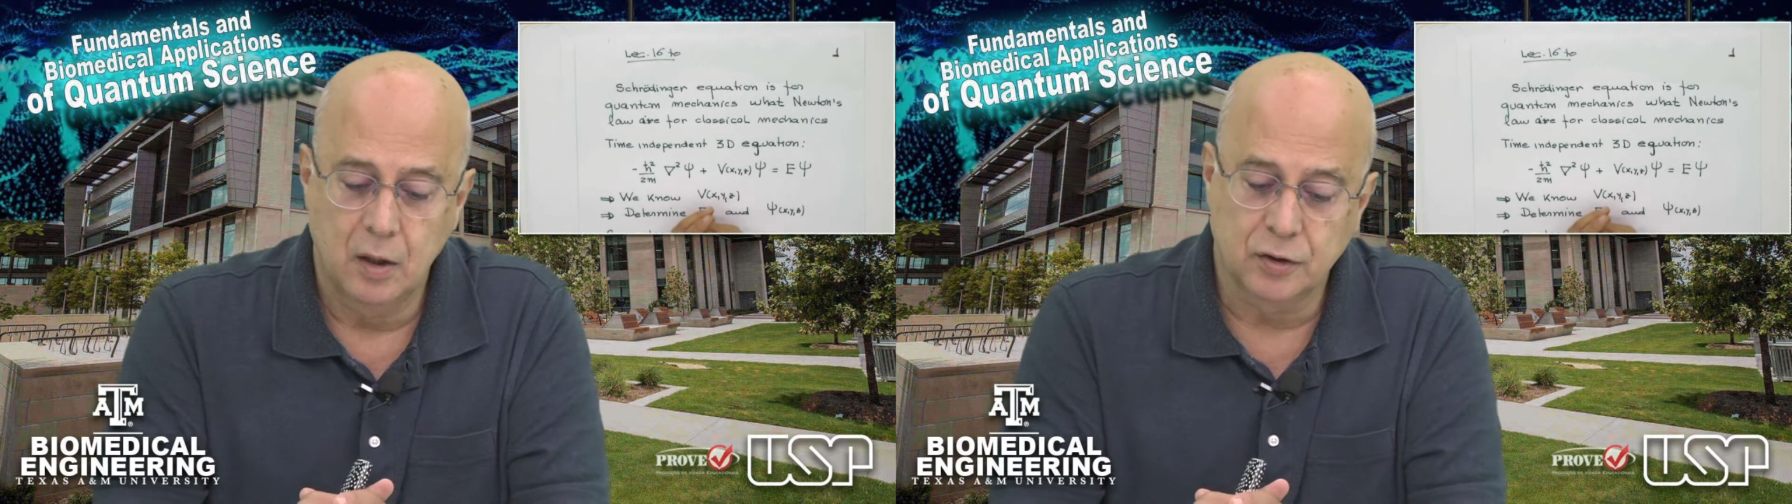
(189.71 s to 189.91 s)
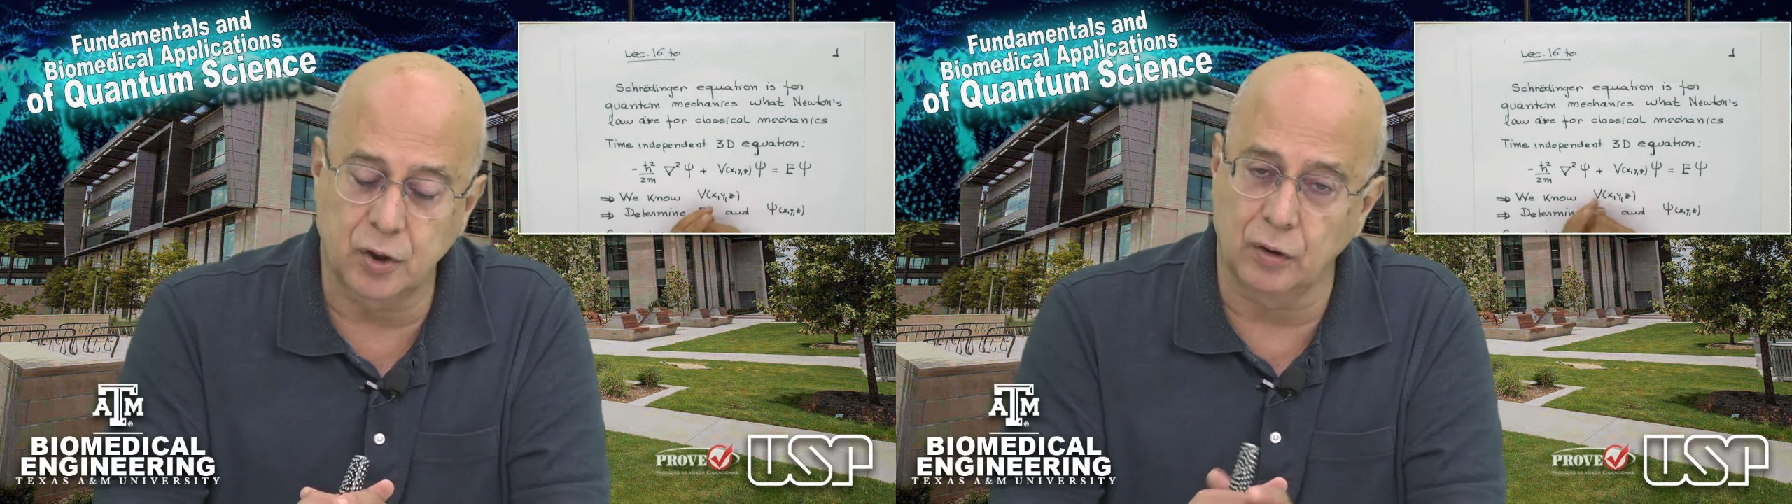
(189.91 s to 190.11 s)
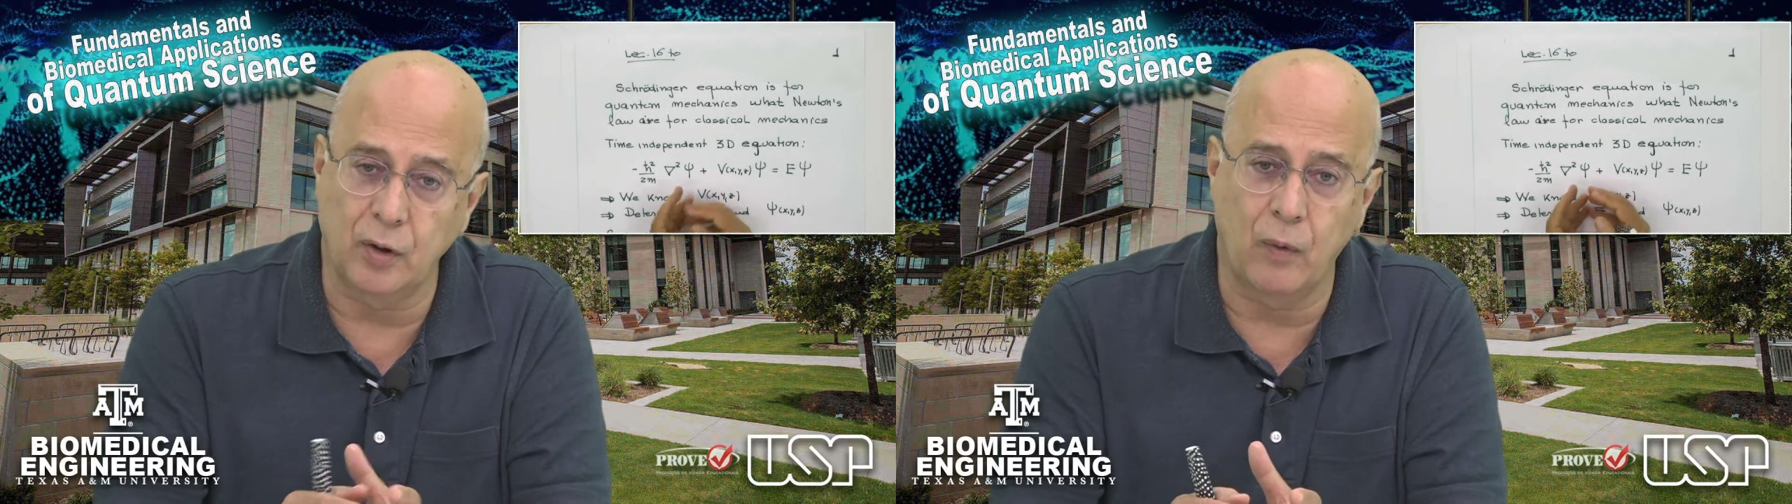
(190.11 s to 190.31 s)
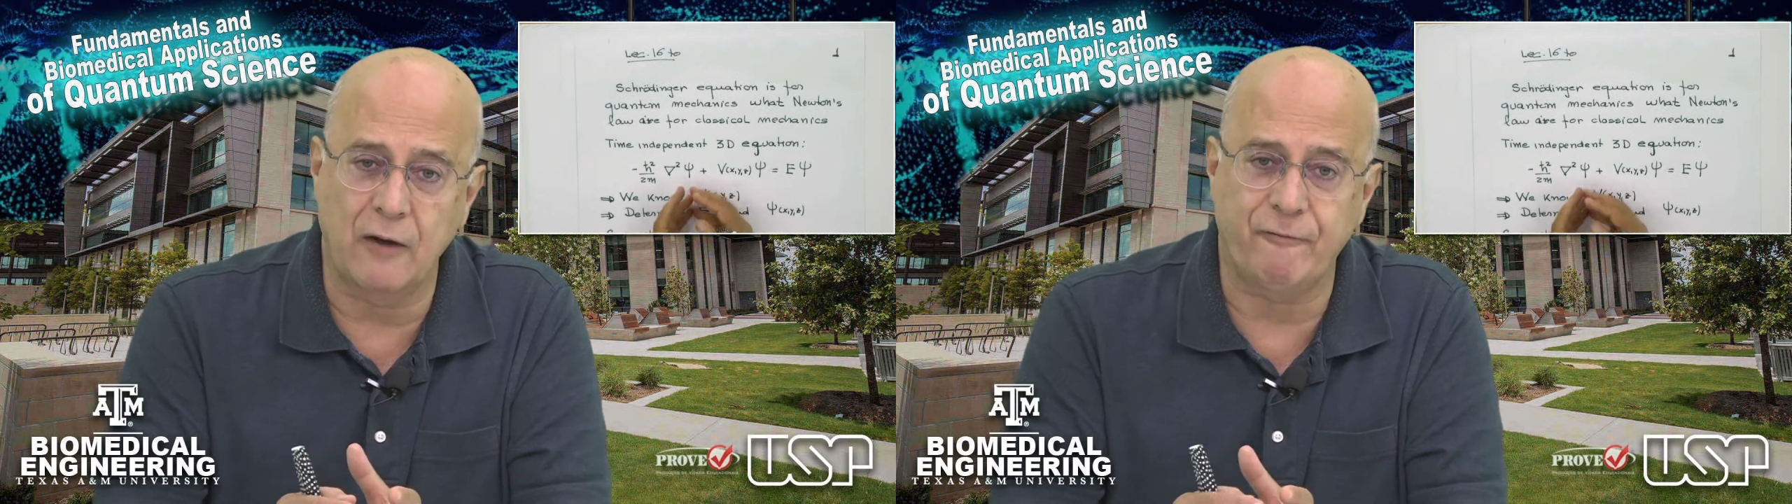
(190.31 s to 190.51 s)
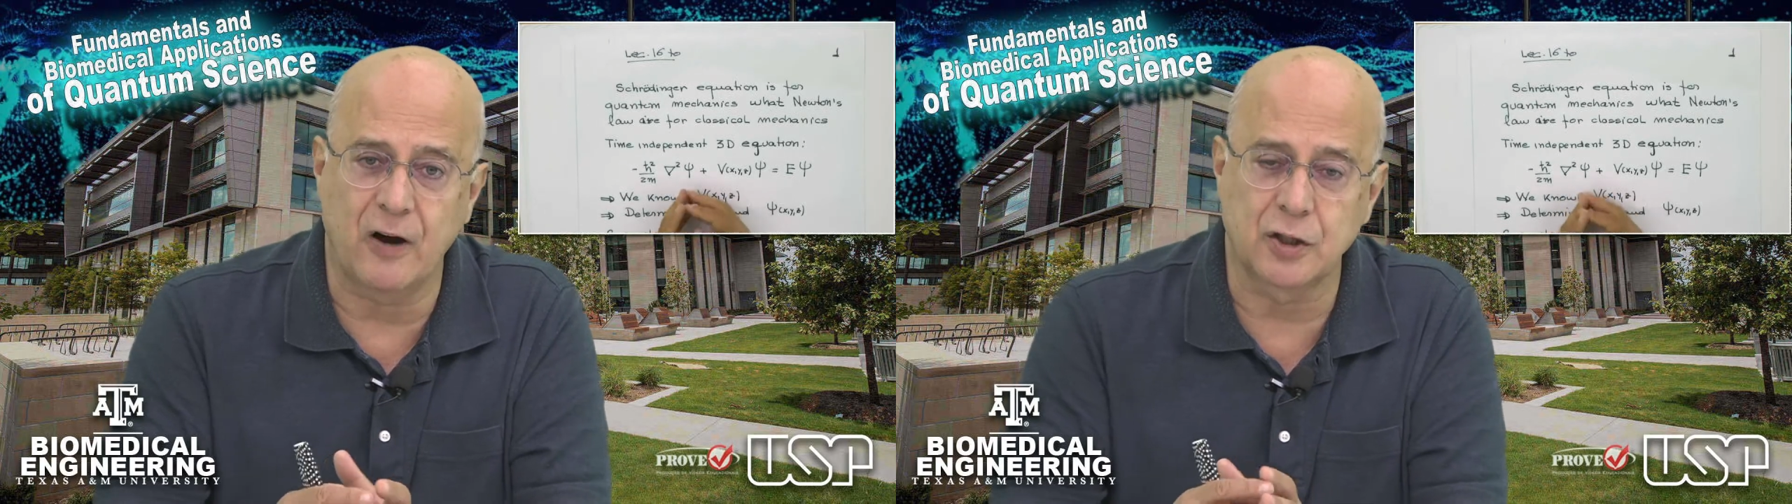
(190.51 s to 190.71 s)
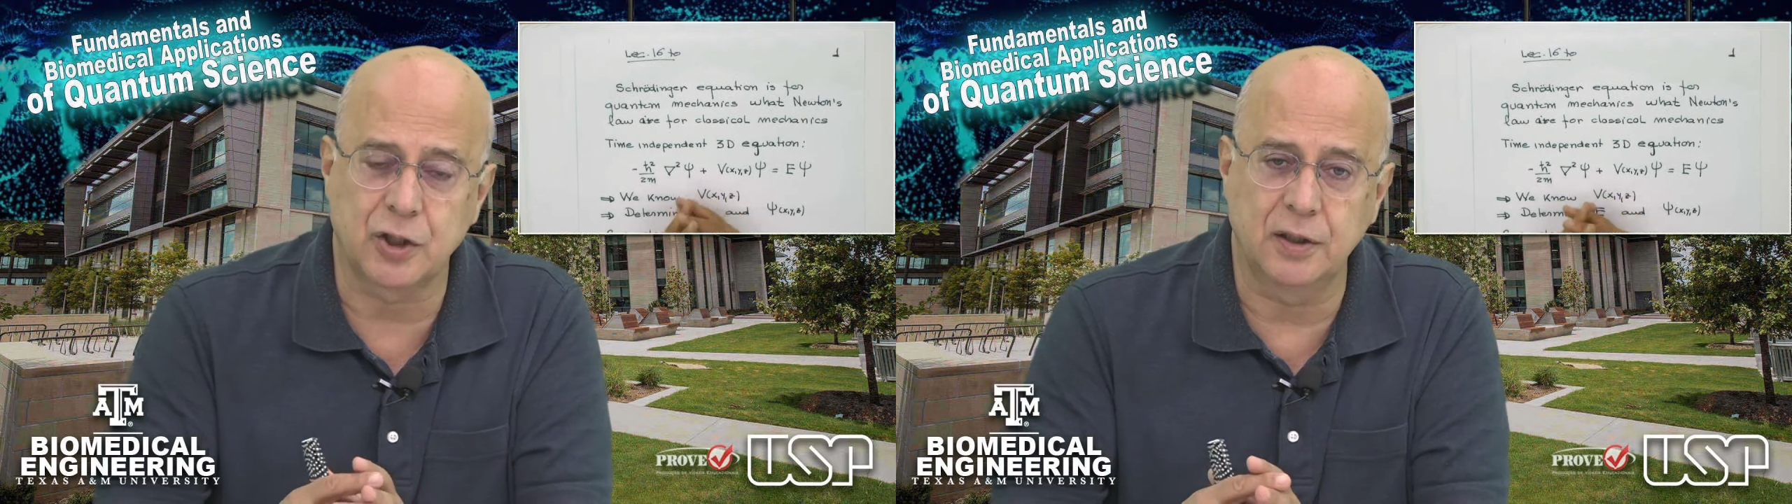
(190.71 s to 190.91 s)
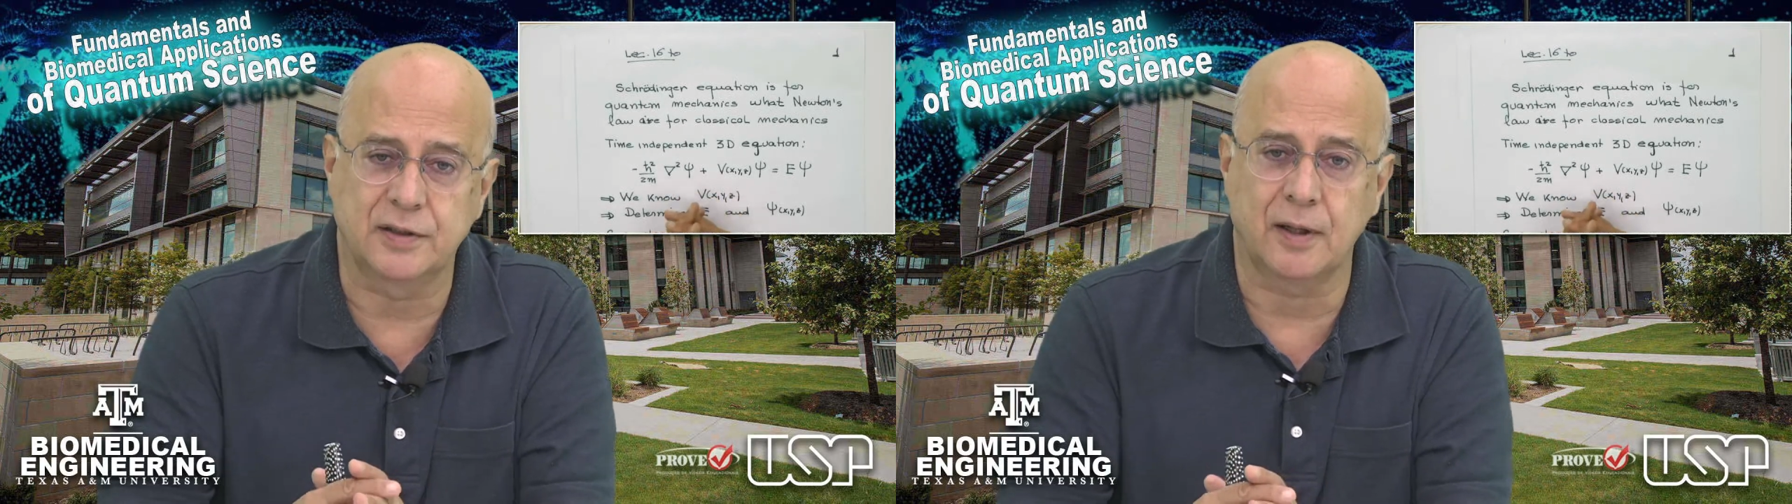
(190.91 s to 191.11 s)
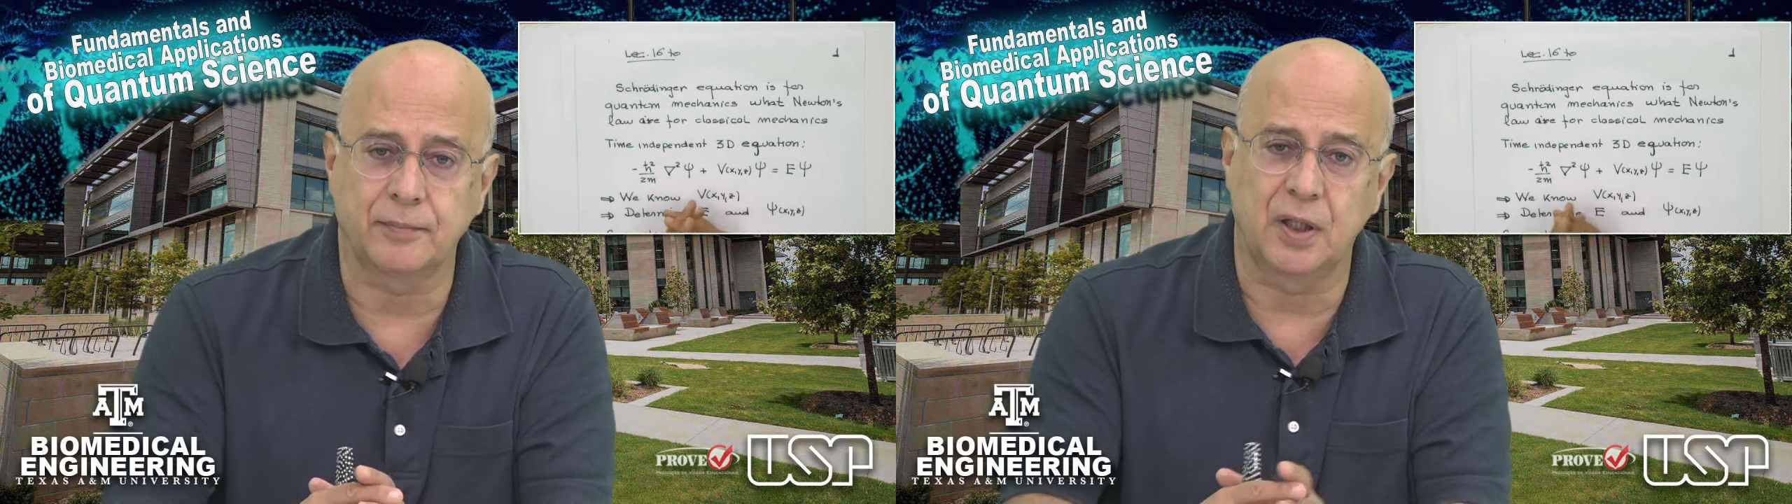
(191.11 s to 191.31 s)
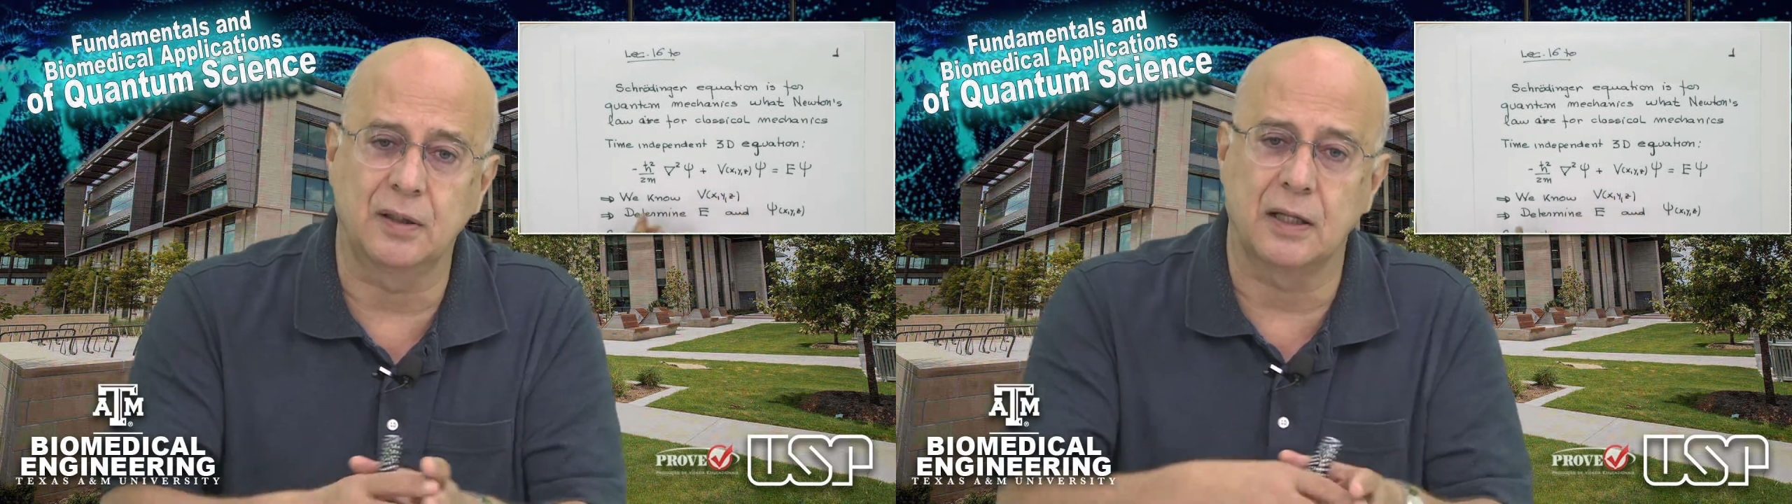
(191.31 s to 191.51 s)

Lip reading: So the wave function is something